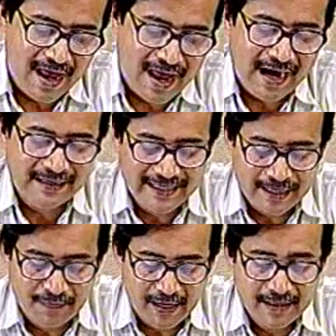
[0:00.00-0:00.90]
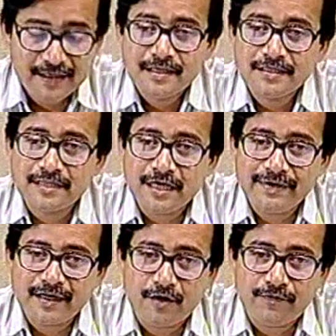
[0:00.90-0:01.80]
and thereby
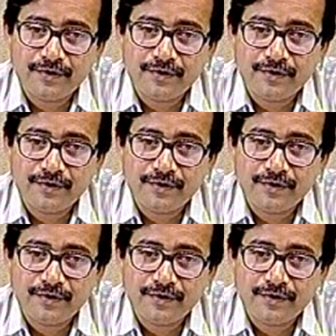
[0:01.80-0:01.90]
saving of